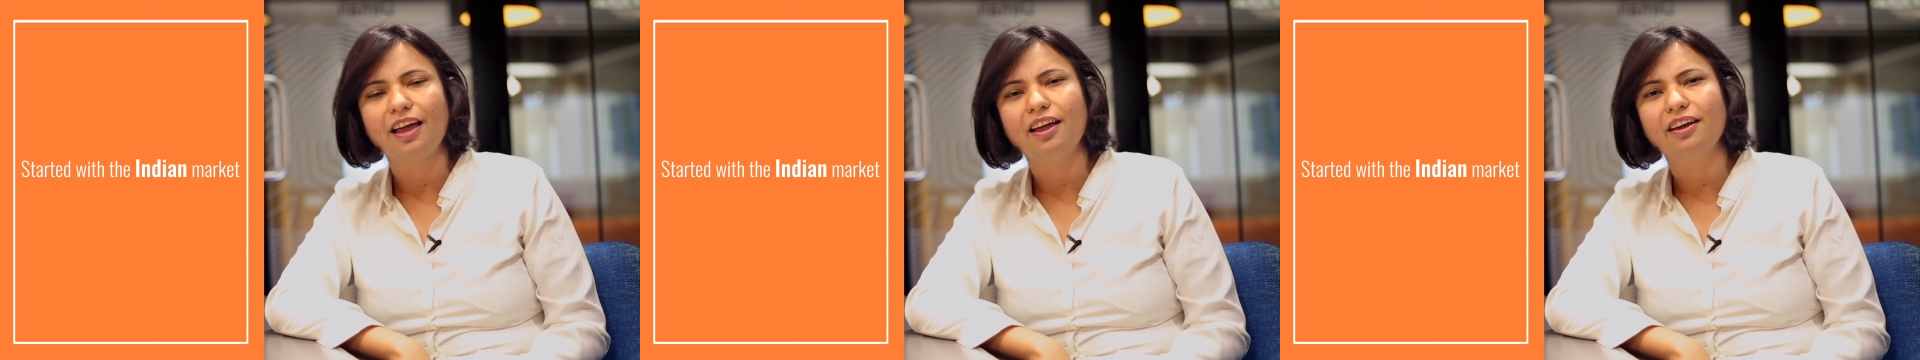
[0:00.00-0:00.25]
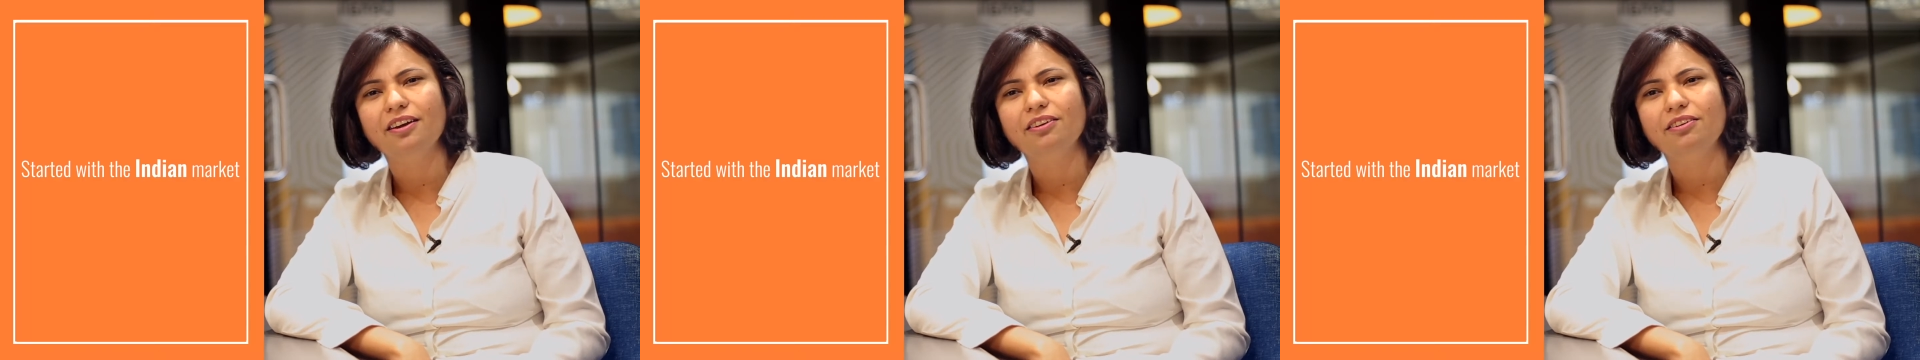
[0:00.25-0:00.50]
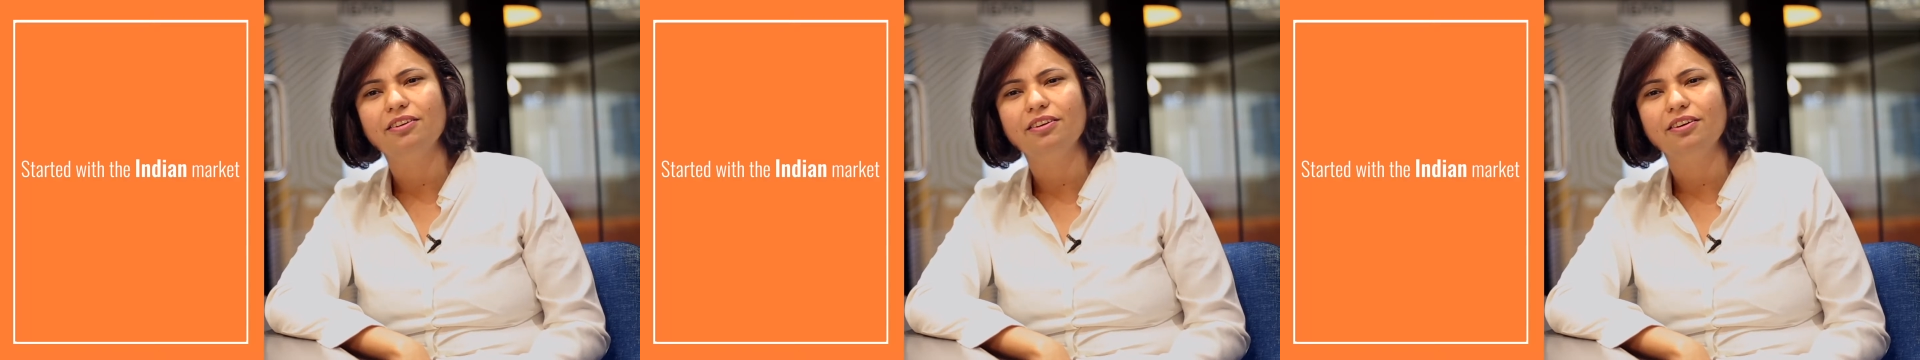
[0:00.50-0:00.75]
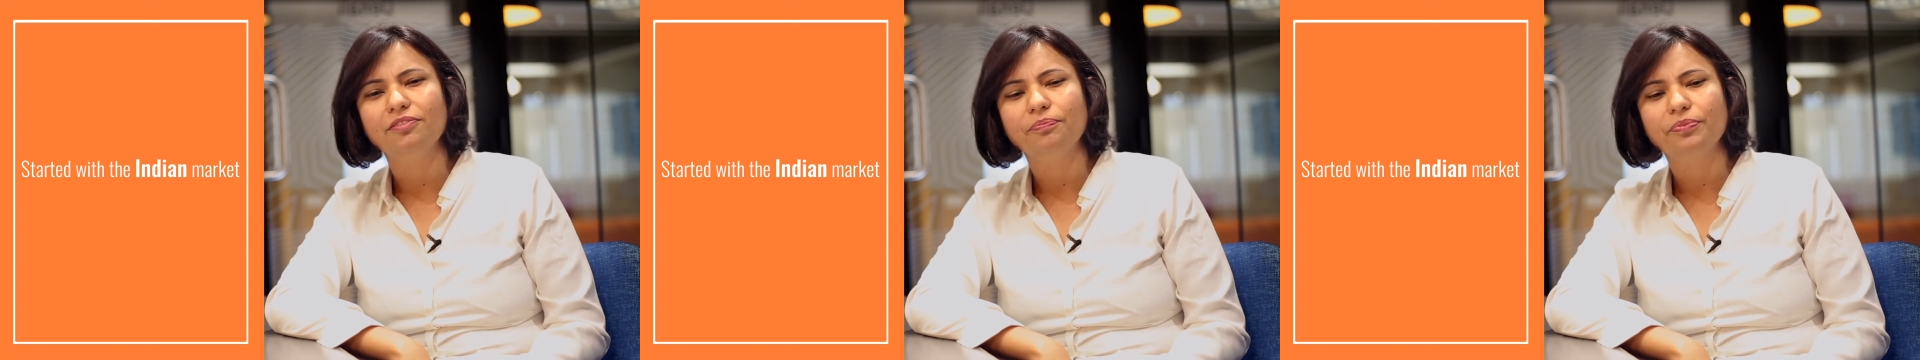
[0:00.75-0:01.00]
and
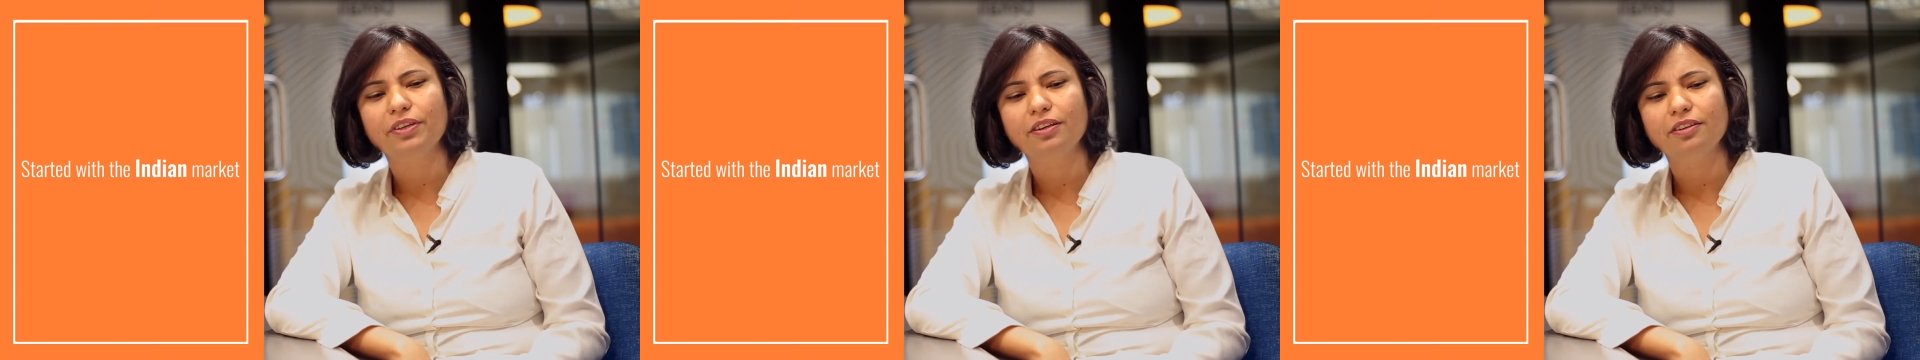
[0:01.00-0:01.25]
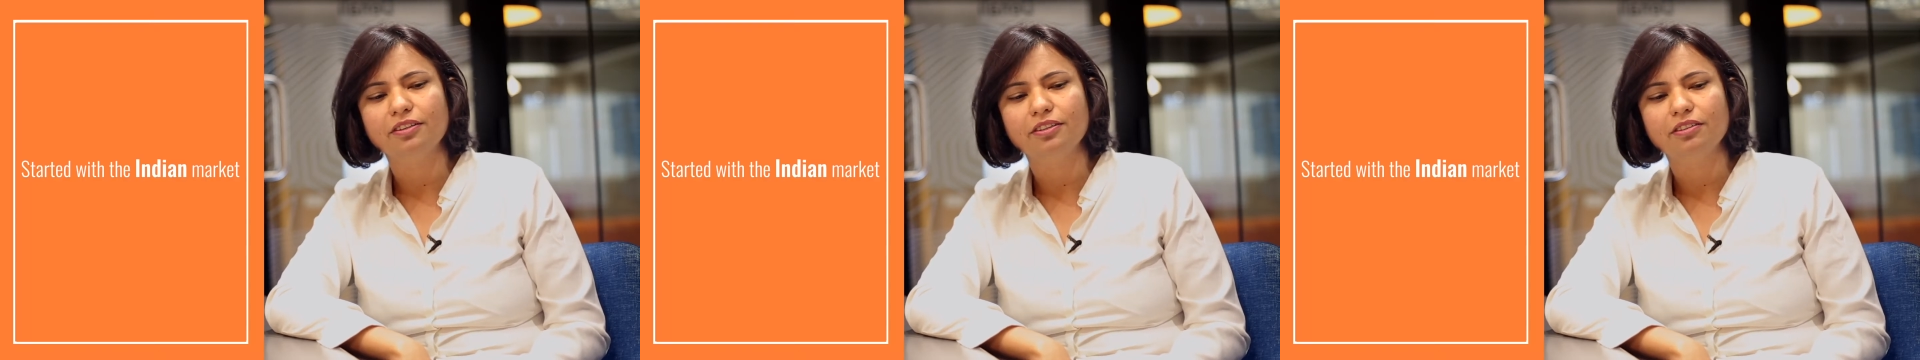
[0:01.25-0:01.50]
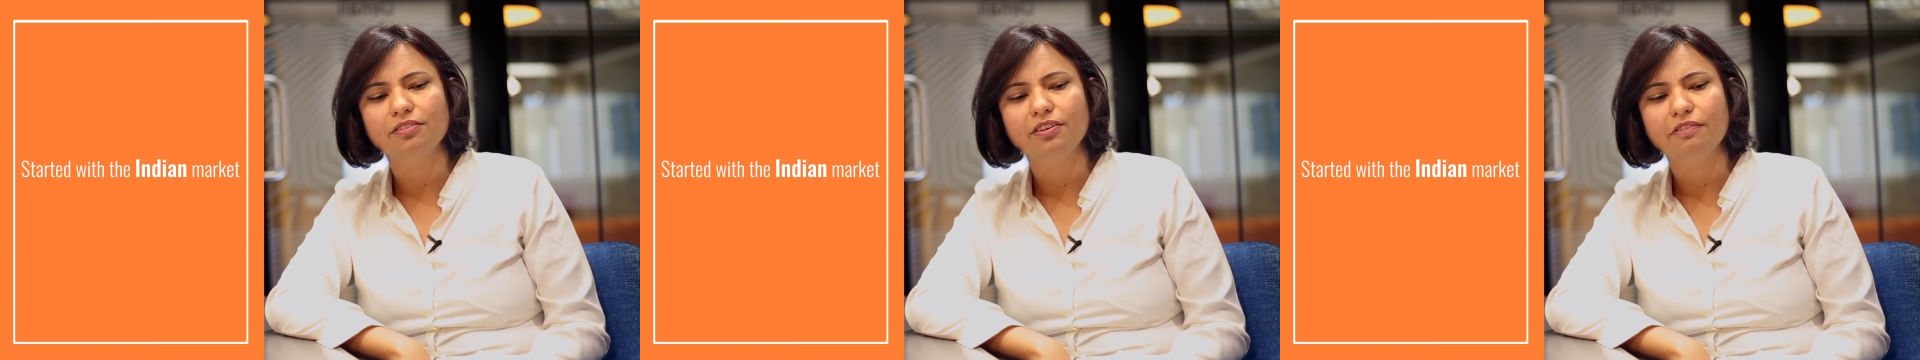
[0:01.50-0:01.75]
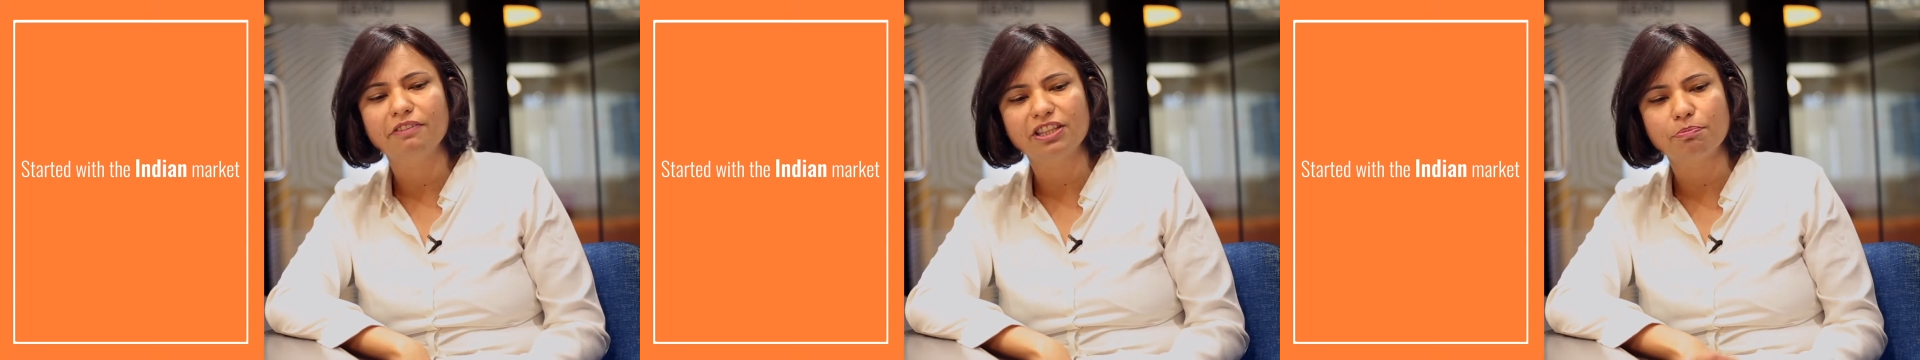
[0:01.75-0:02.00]

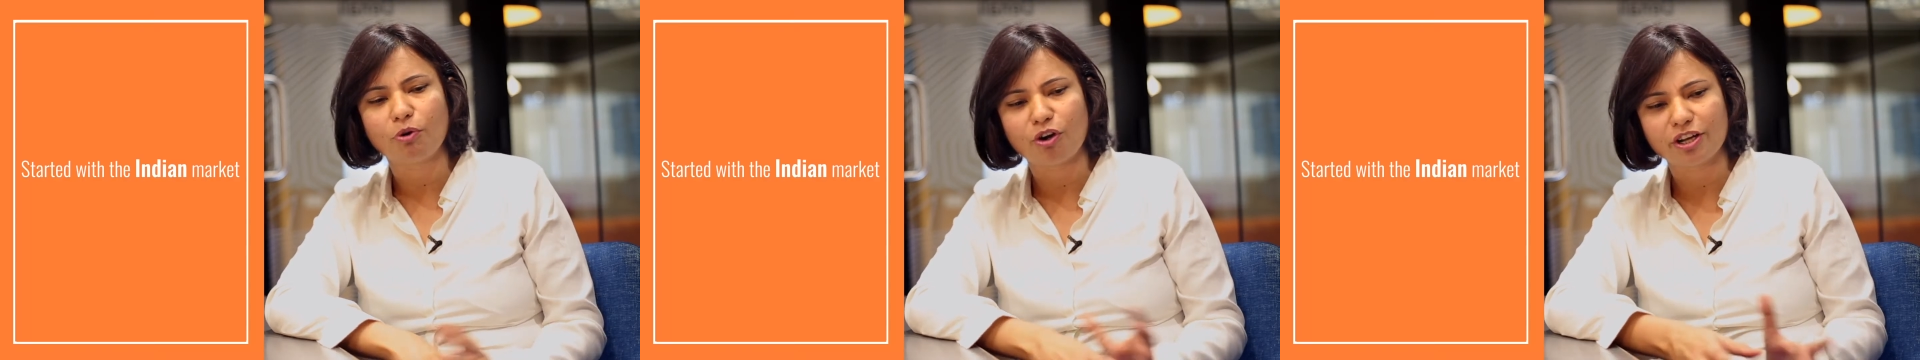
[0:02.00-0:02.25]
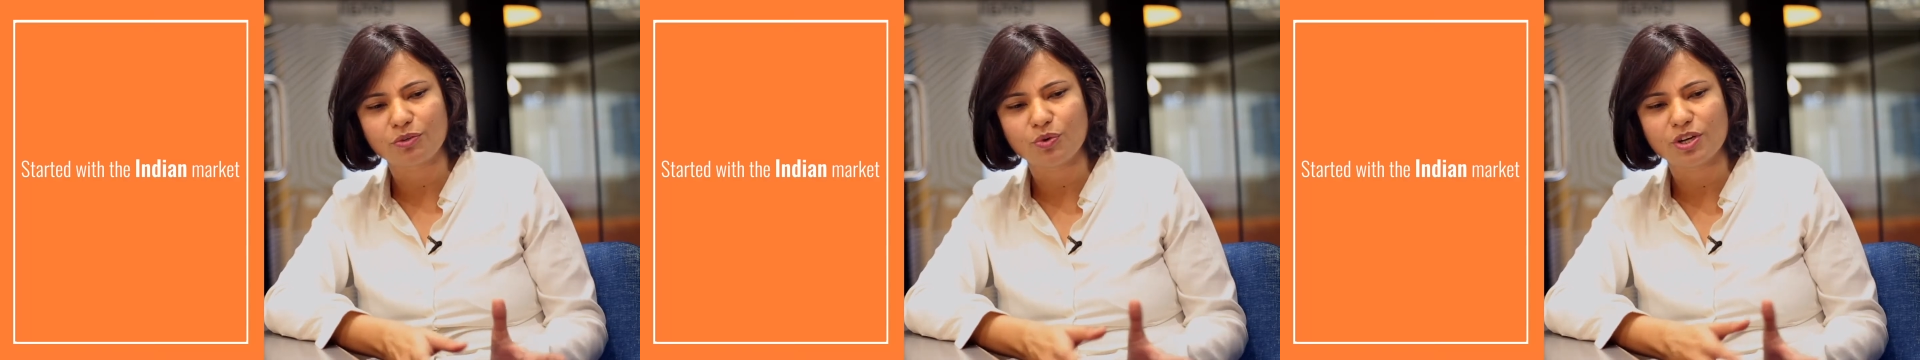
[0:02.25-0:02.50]
when the product